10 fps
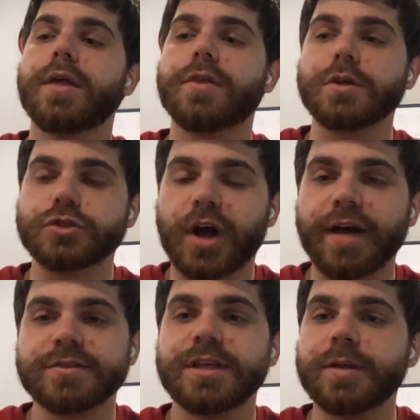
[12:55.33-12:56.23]
These
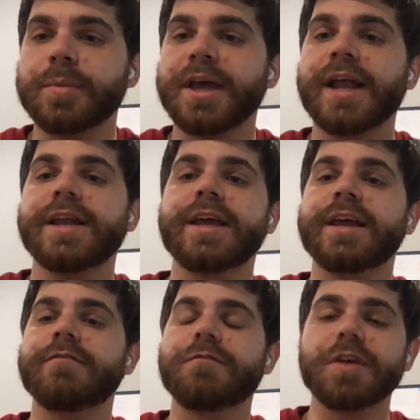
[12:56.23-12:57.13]
drives need to be ending
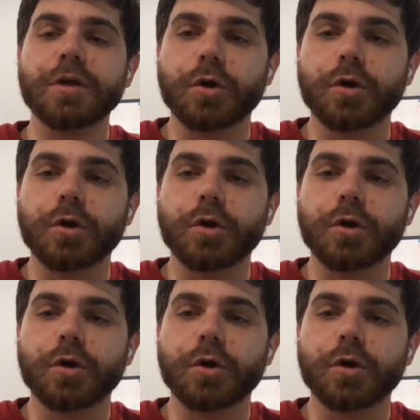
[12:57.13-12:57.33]
in field